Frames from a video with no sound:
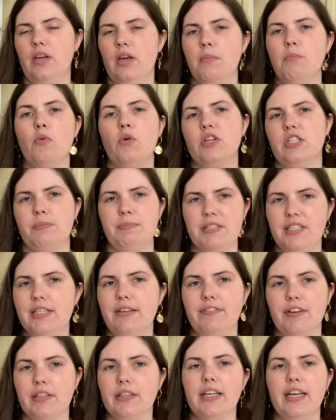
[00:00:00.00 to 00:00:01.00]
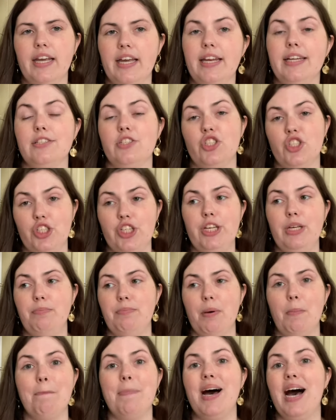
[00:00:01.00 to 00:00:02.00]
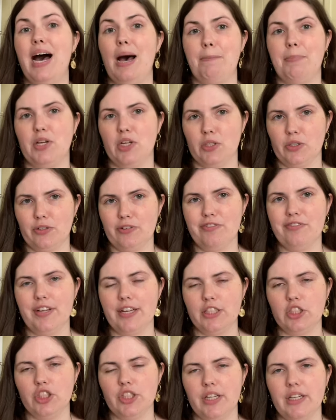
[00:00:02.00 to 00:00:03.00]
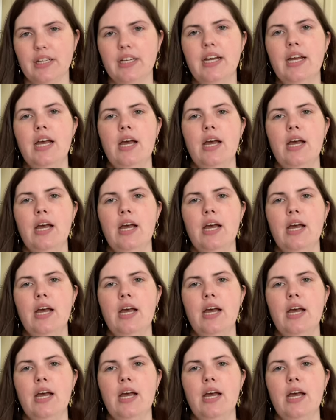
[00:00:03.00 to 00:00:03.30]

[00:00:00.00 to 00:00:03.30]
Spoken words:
More specifically, it is cheap popular fiction,